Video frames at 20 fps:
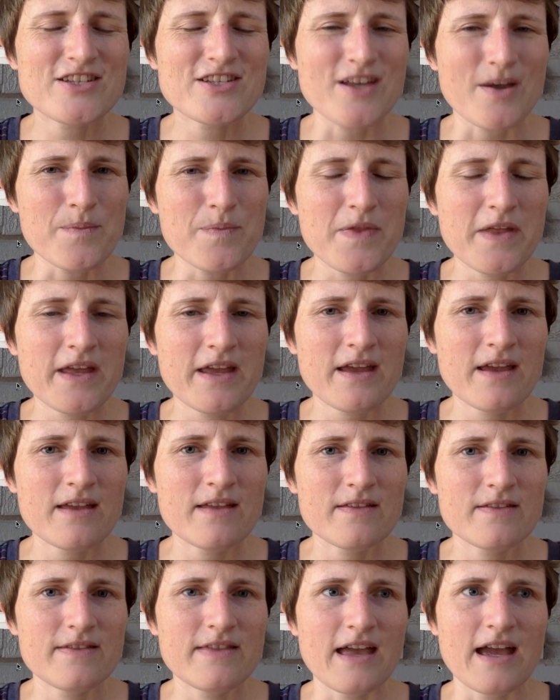something
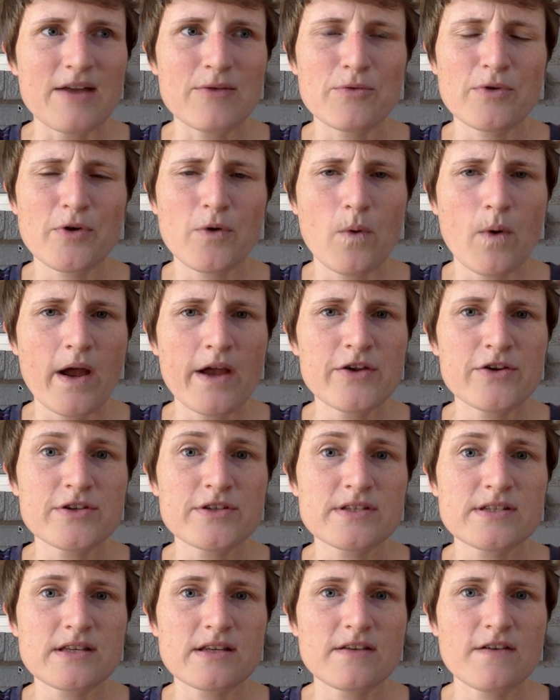that
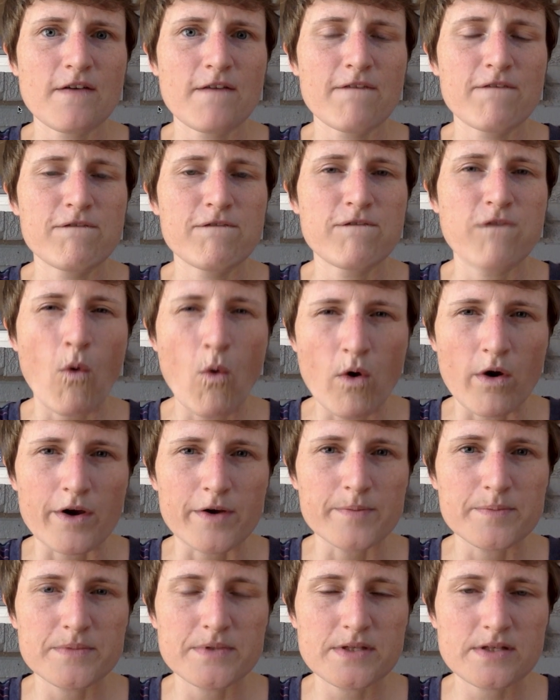requires
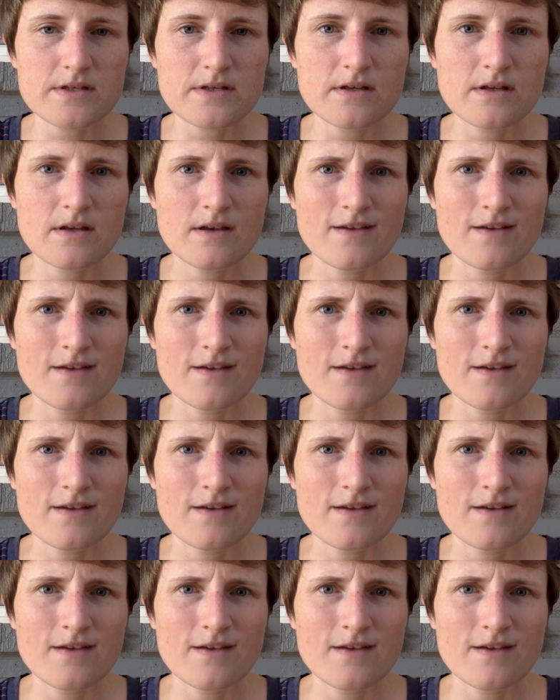forms.